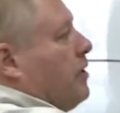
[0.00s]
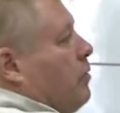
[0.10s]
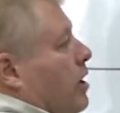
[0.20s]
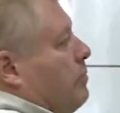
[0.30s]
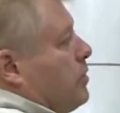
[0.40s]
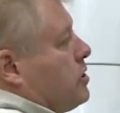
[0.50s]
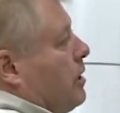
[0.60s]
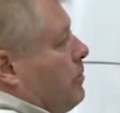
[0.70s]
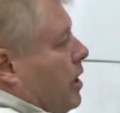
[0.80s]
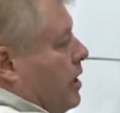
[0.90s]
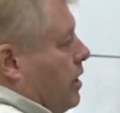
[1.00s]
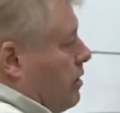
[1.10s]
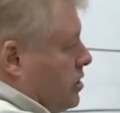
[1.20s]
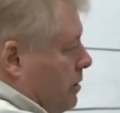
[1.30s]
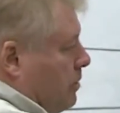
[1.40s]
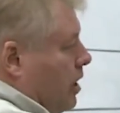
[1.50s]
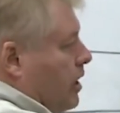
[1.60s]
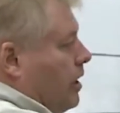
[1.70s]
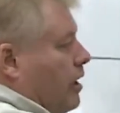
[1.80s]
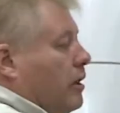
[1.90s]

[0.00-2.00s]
want to put something on here and something on here.